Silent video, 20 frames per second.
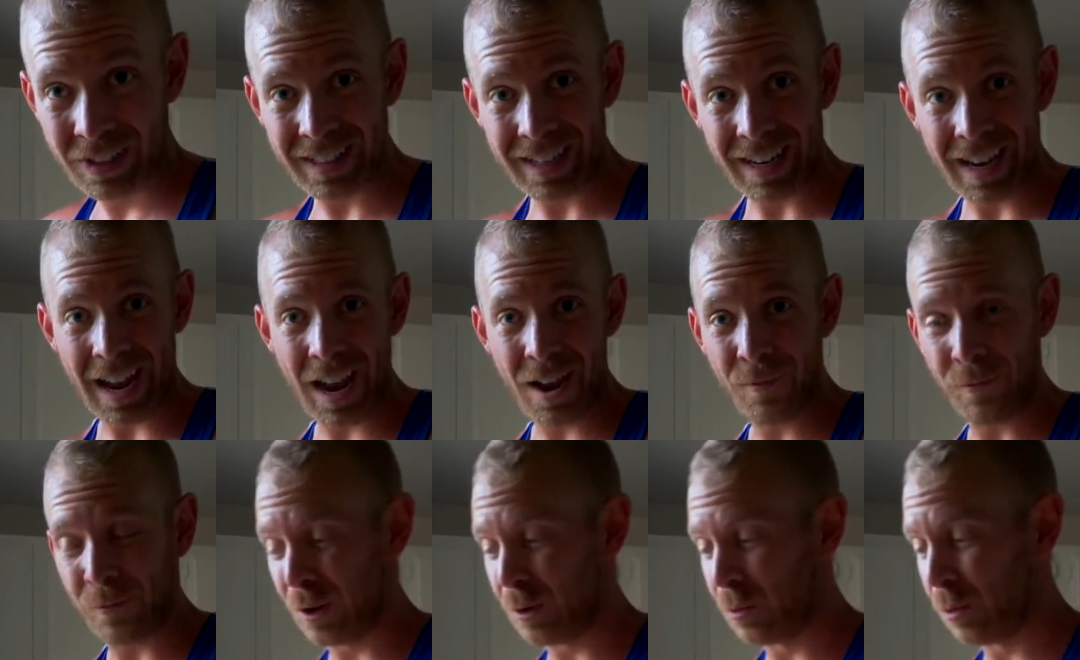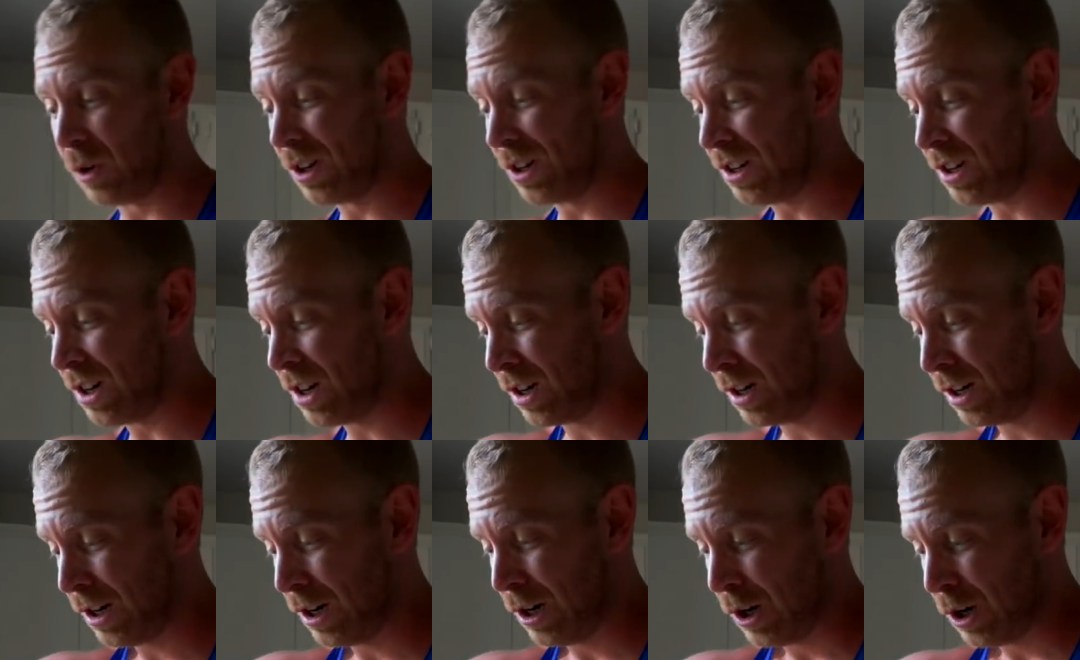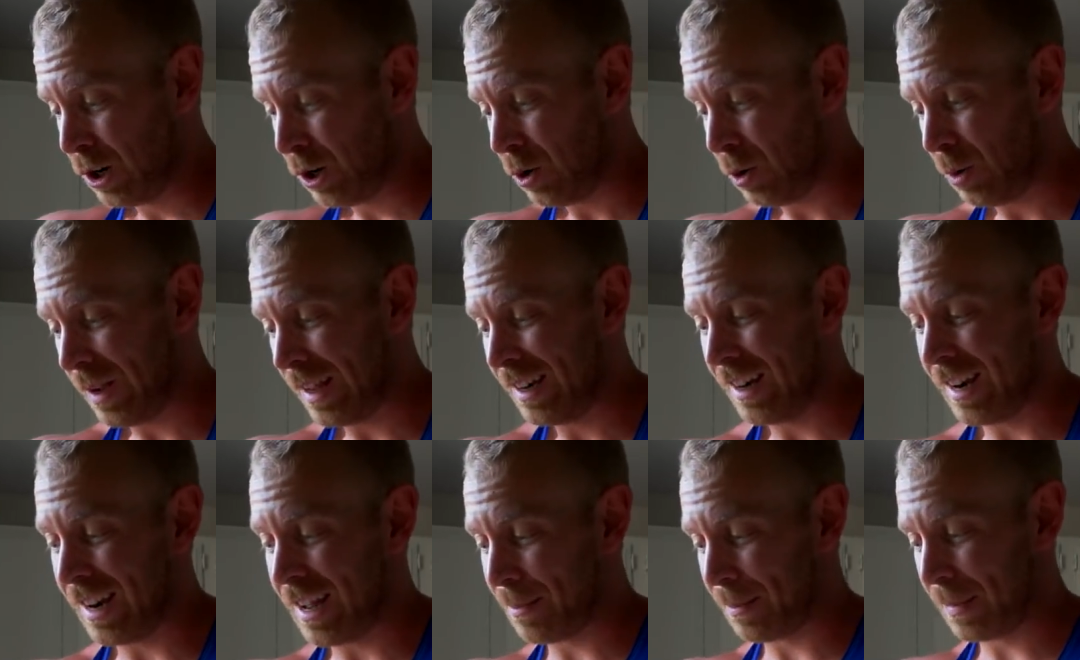to everyone who
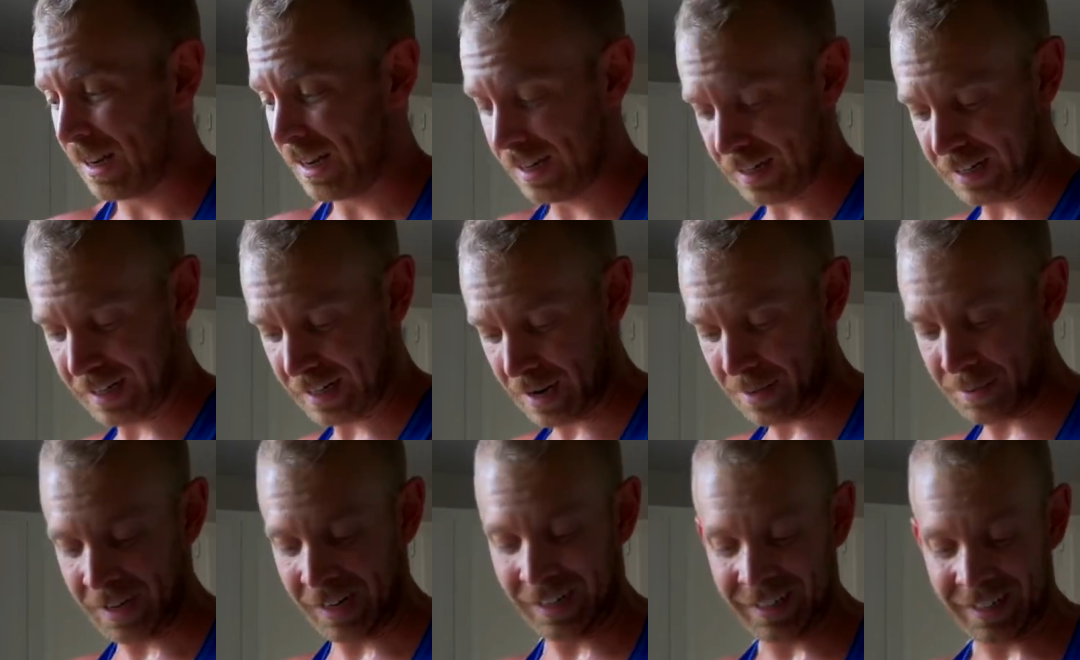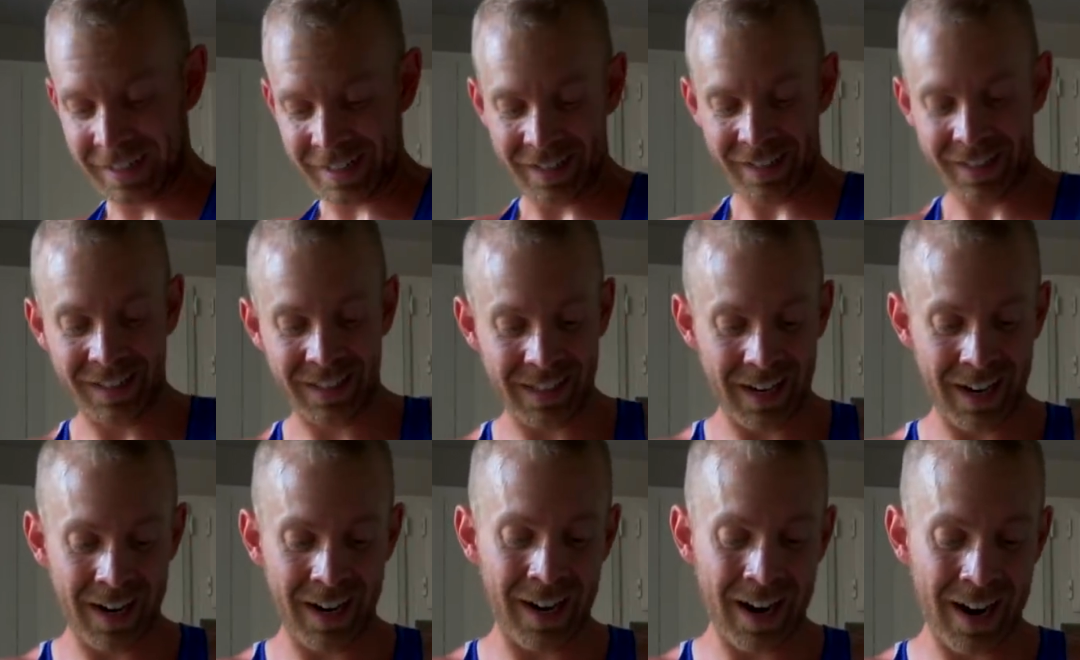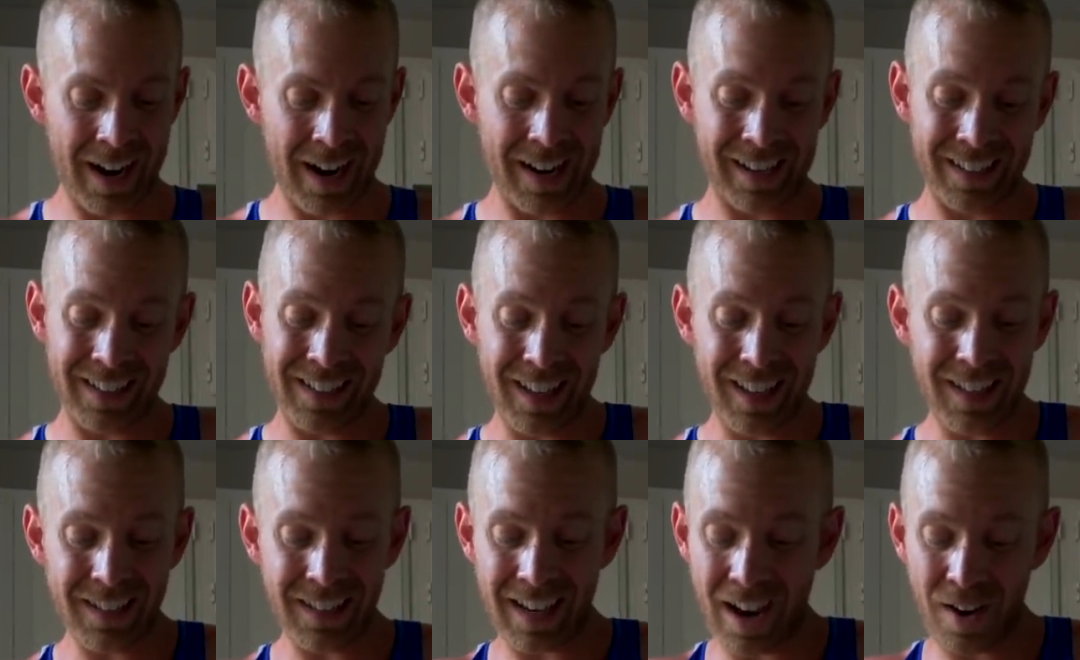ended up coming and saying hi. I say
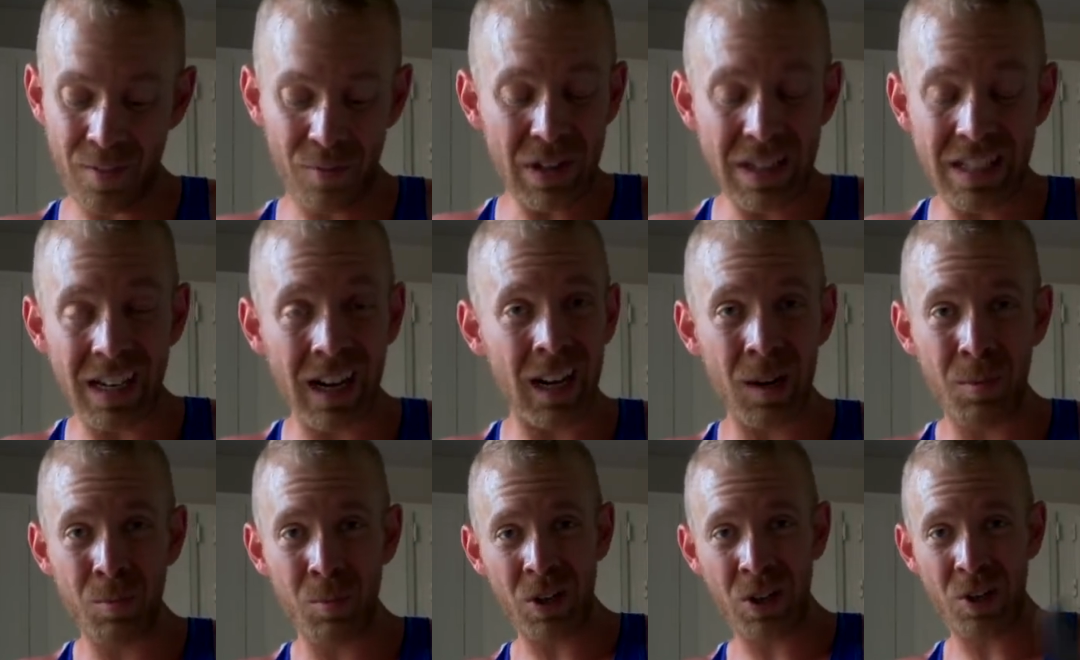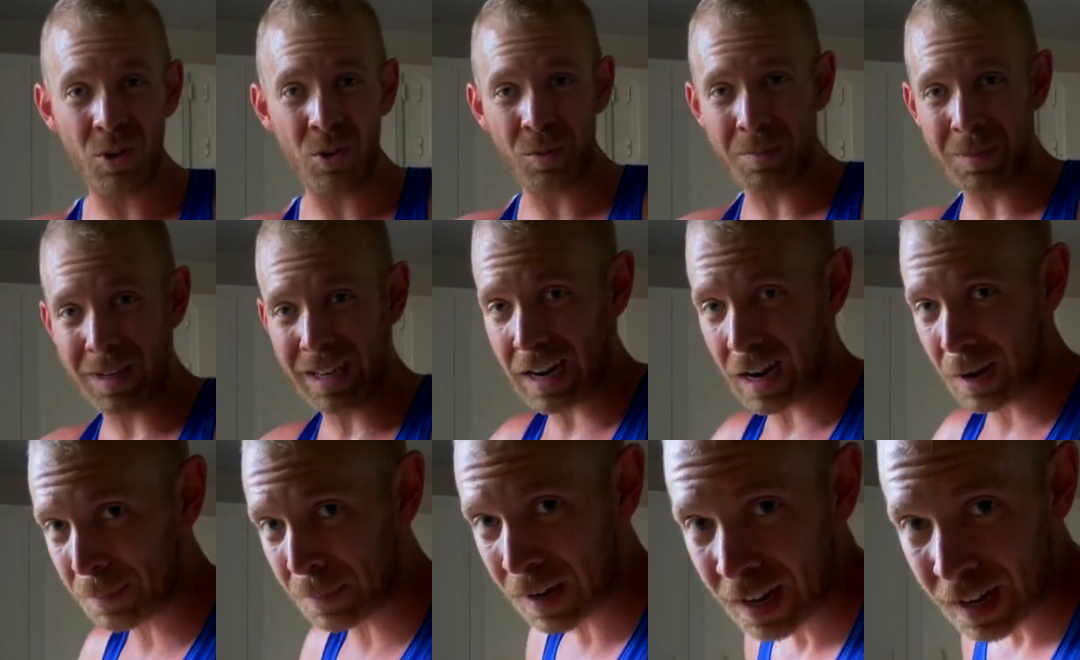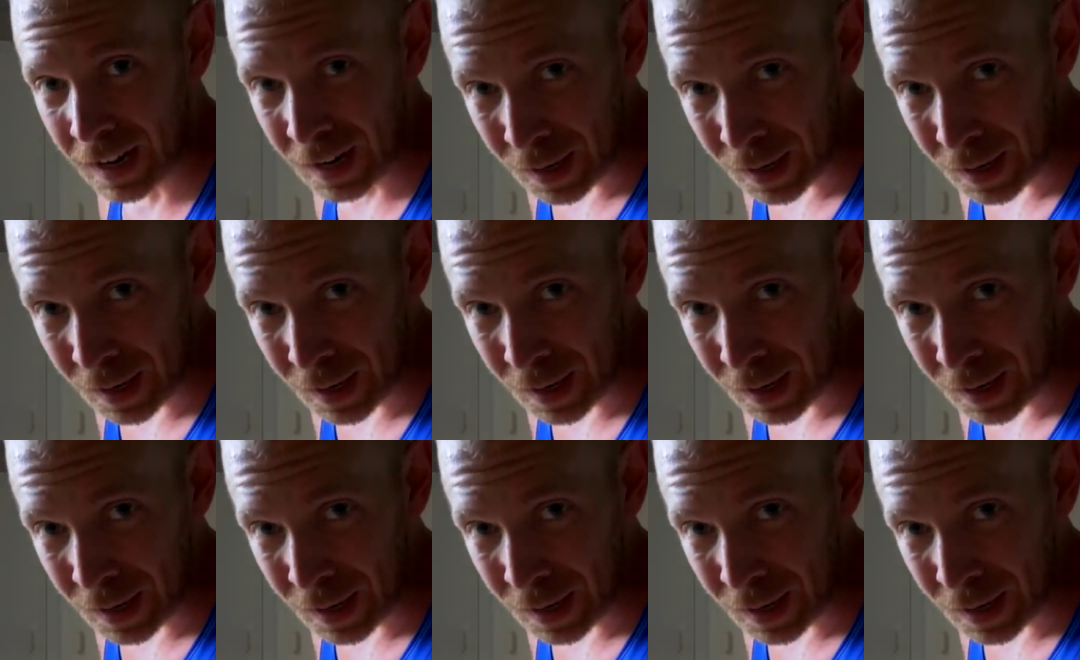this every time we do a meetup,